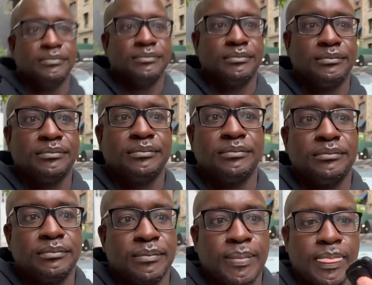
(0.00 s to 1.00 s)
What are we looking at
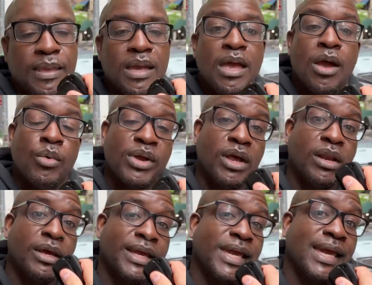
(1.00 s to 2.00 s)
today? We are
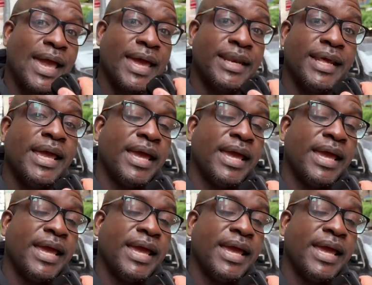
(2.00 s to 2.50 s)
looking at